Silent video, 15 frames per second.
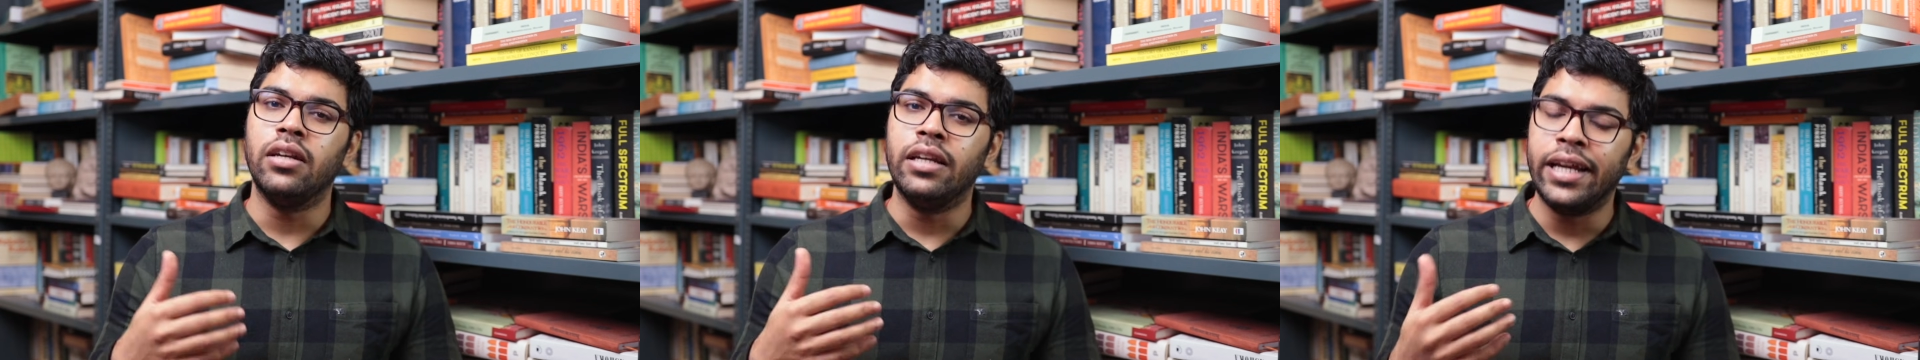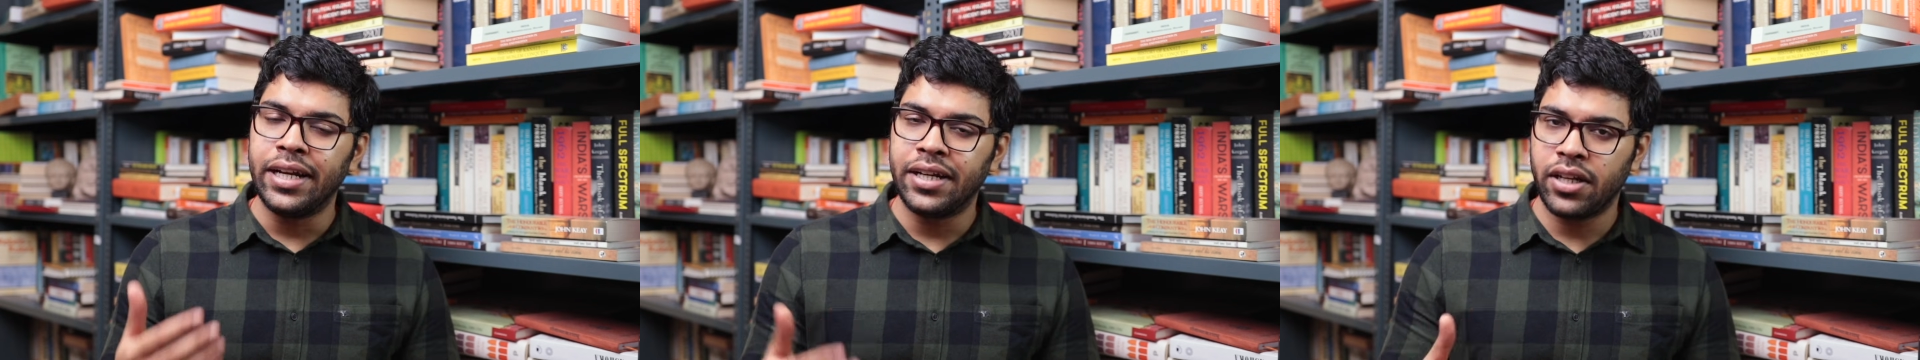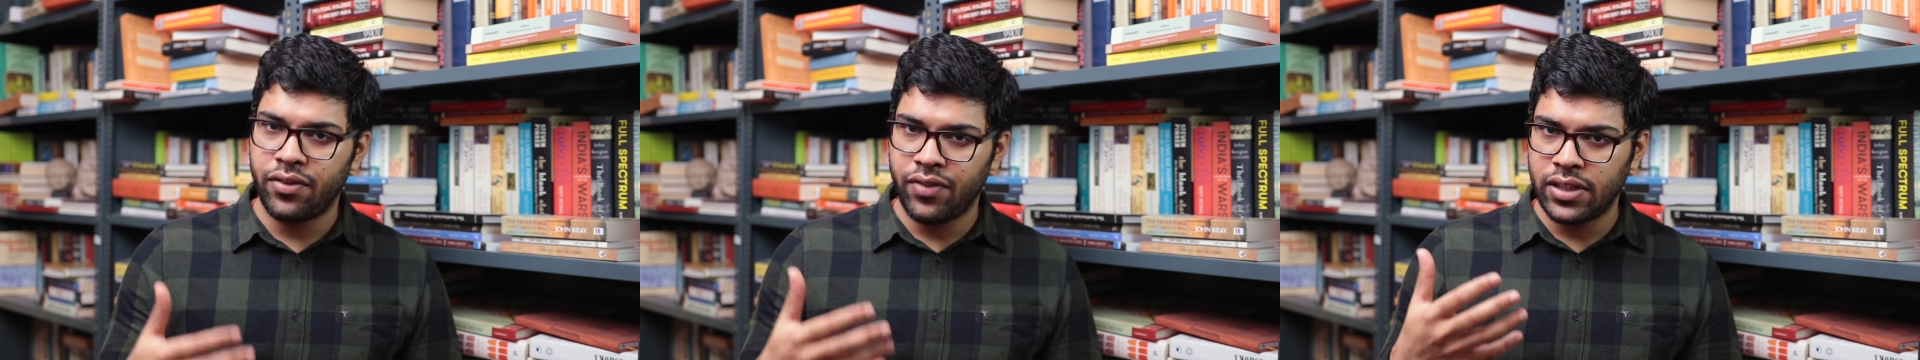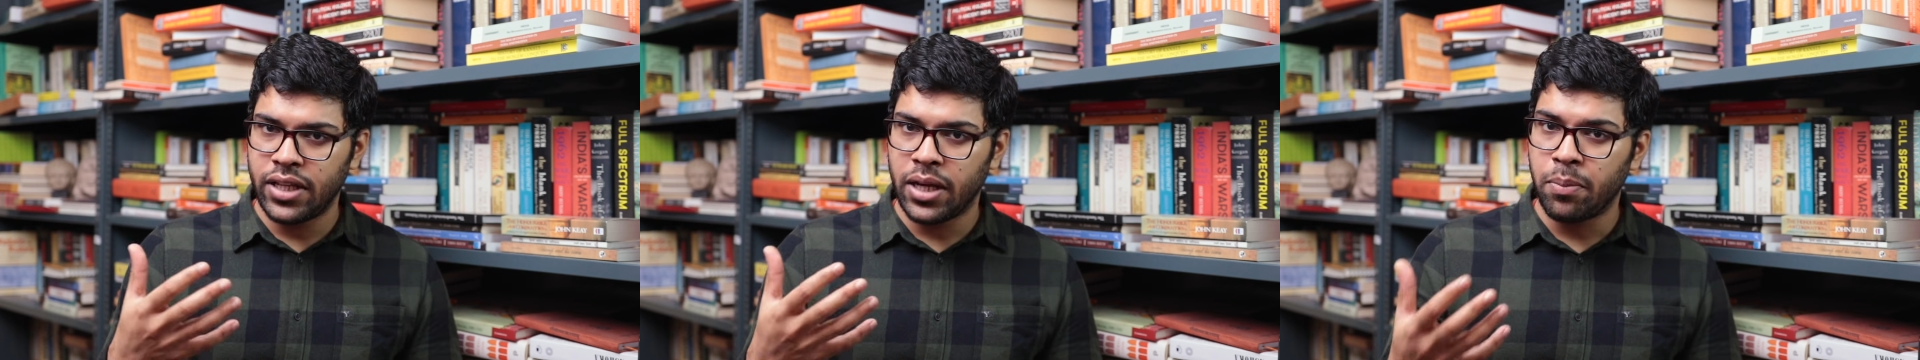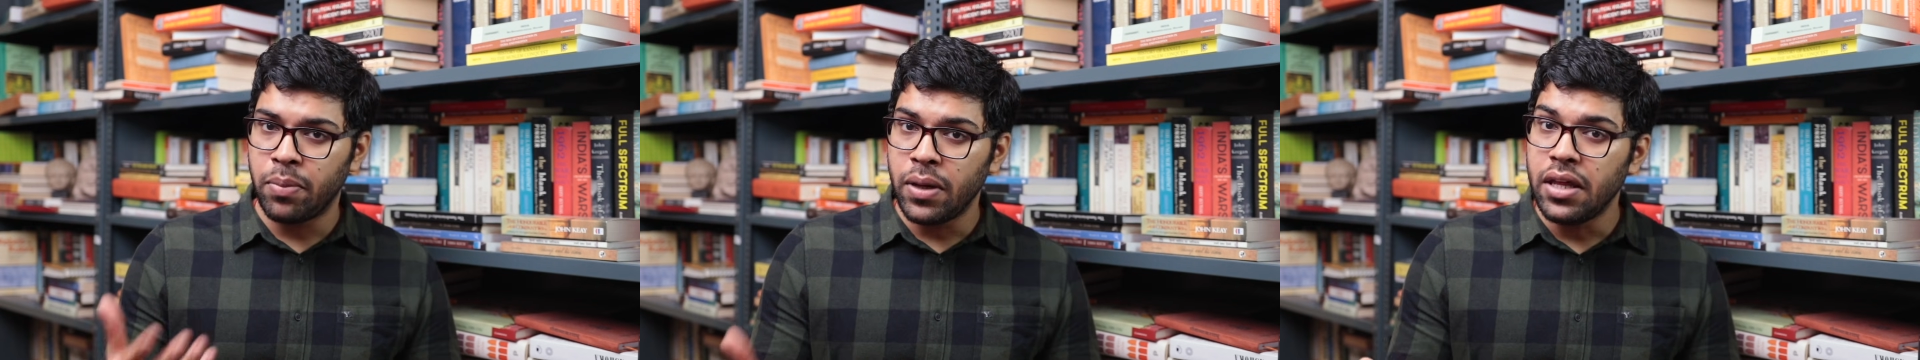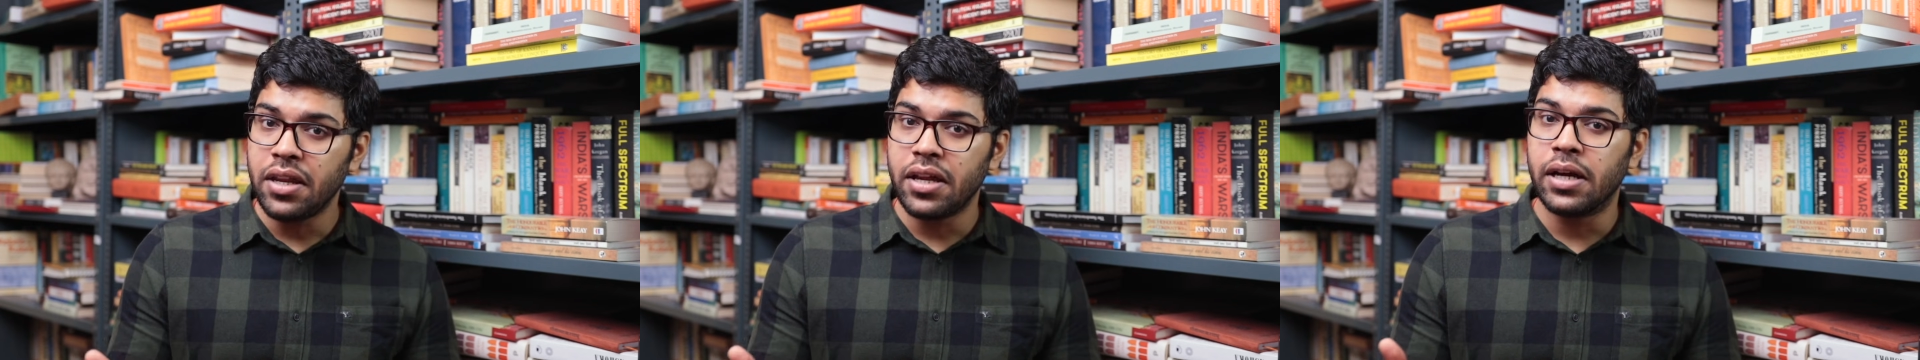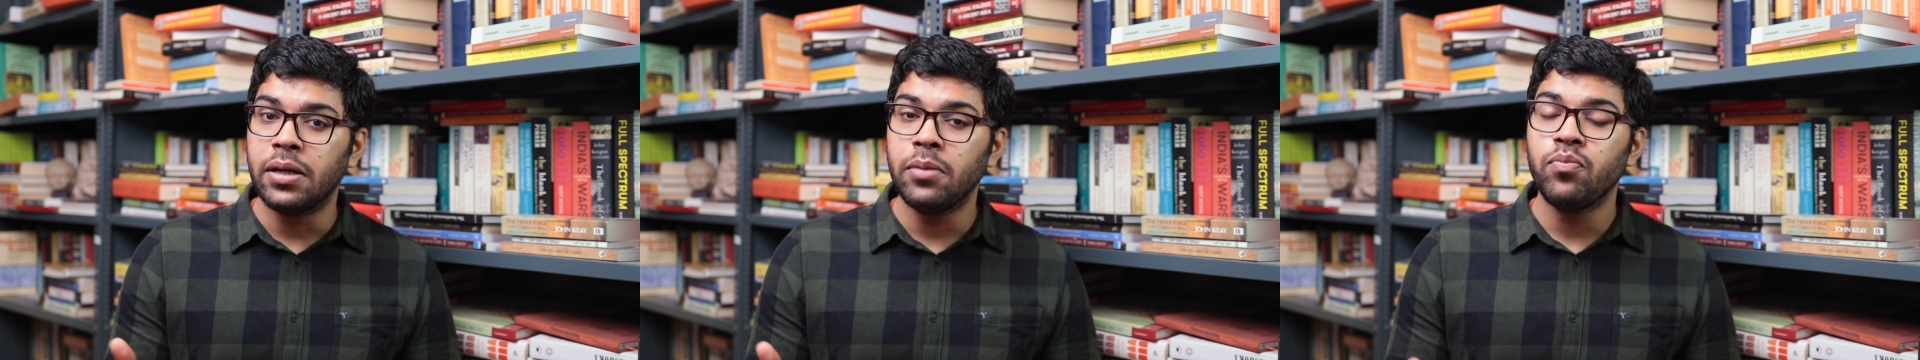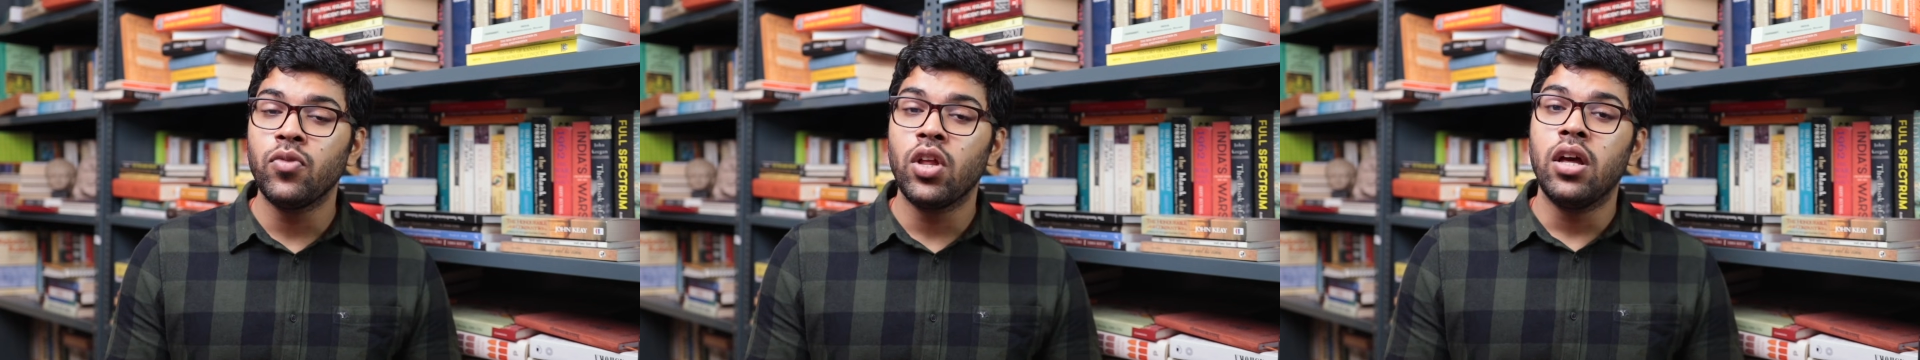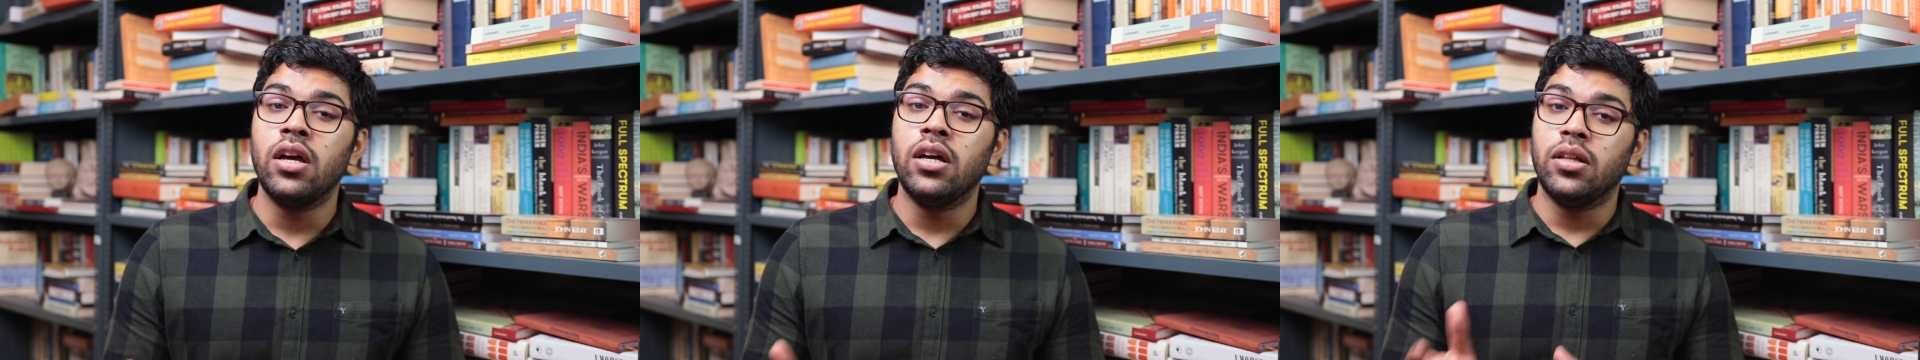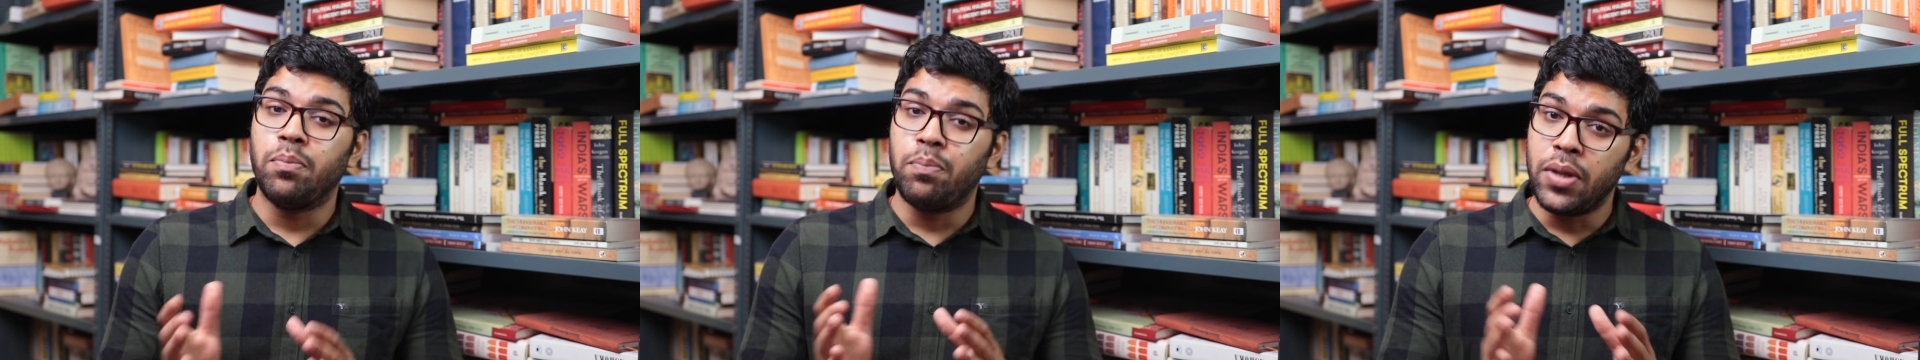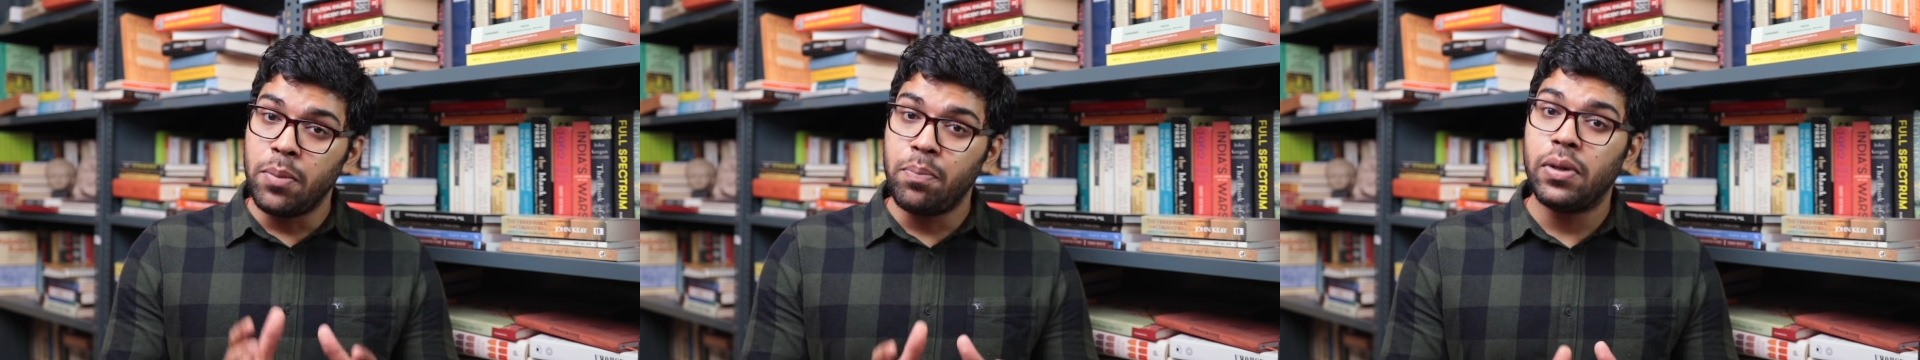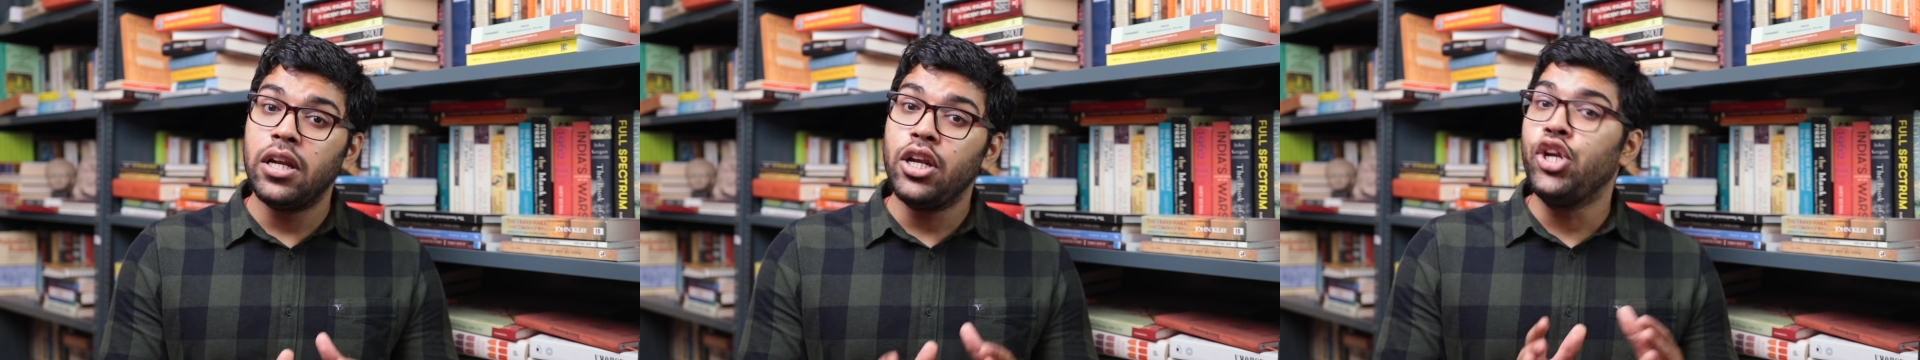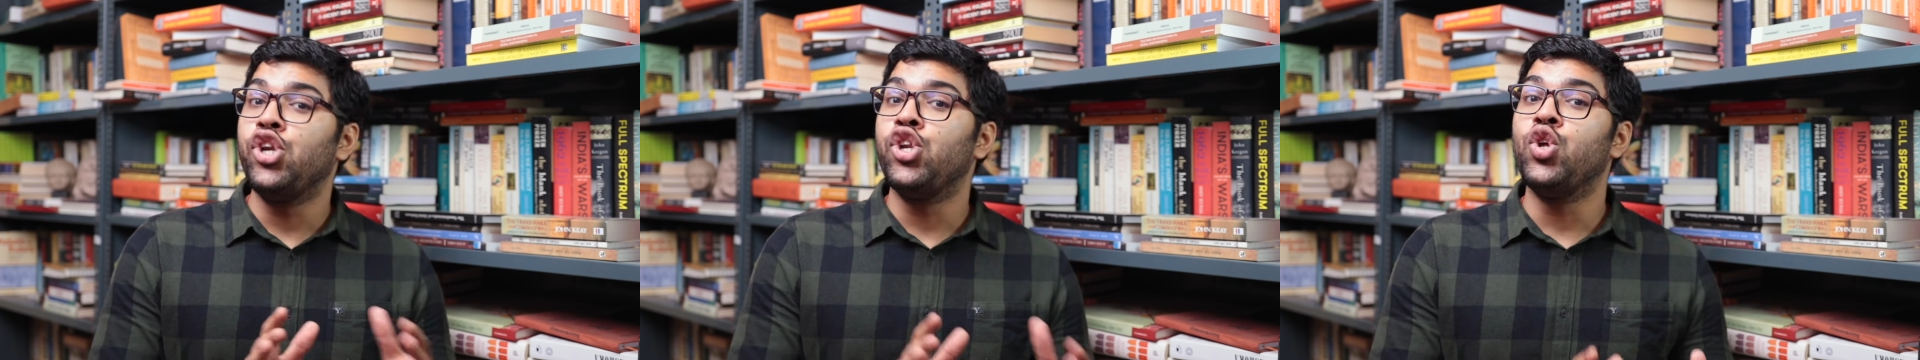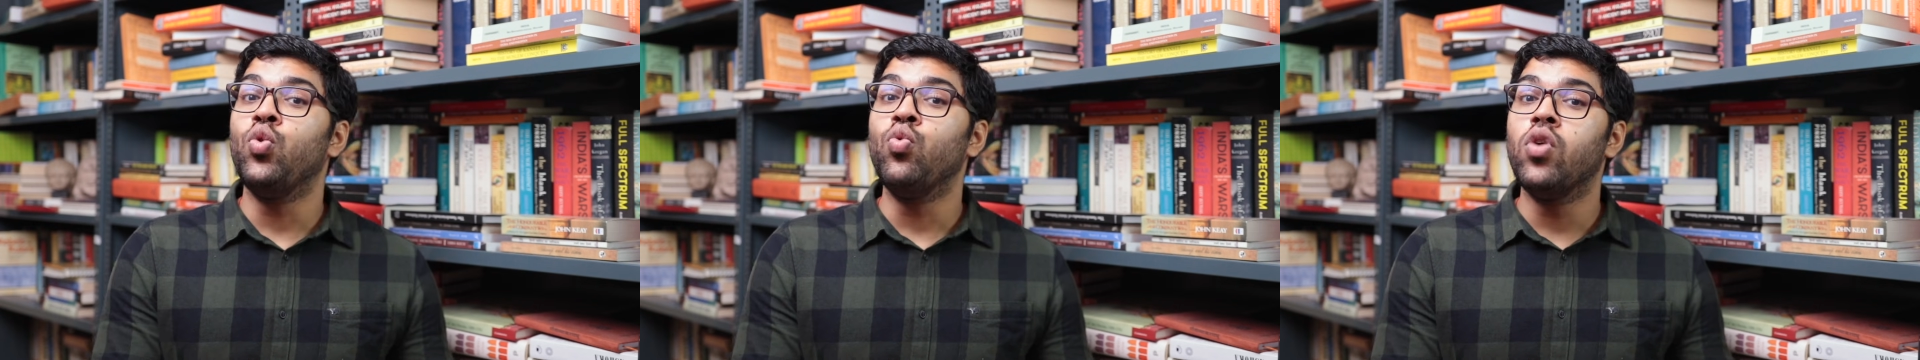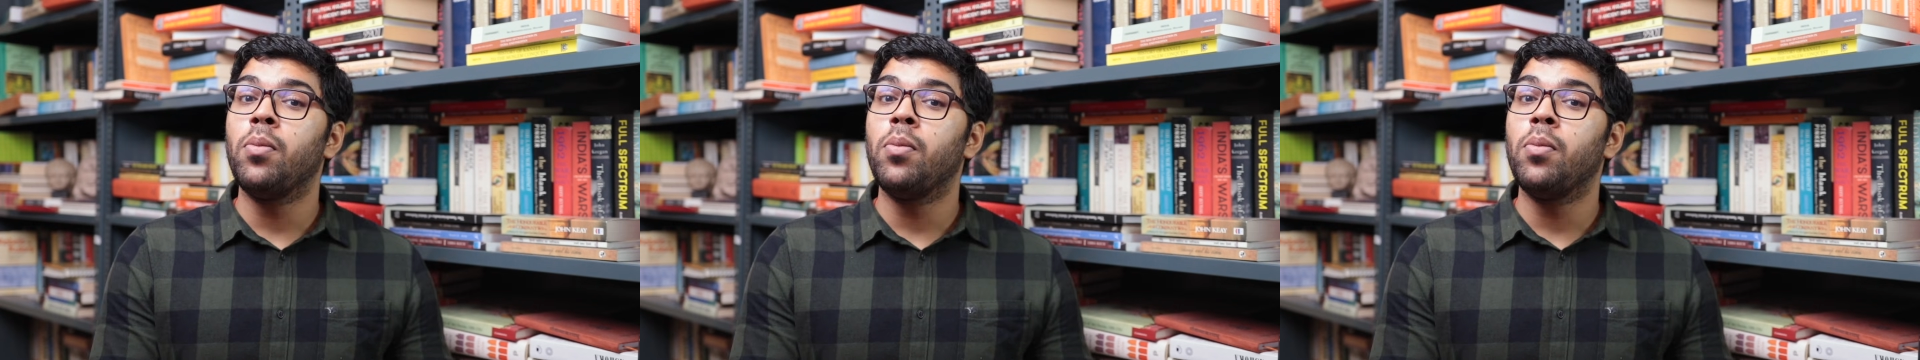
later Vedic period, people knew